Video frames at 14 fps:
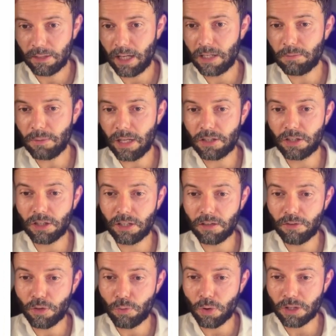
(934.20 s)
As mentioned,
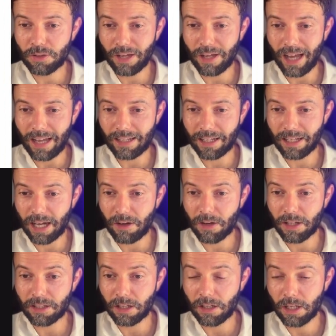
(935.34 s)
if you want to add a
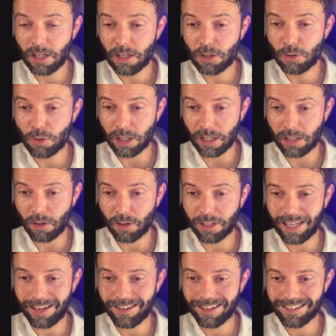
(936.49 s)
character, you click on
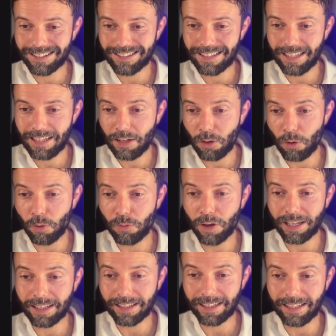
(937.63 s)
characters here or
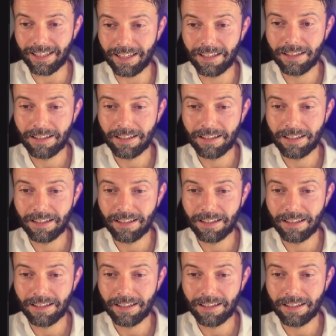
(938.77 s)
right-click.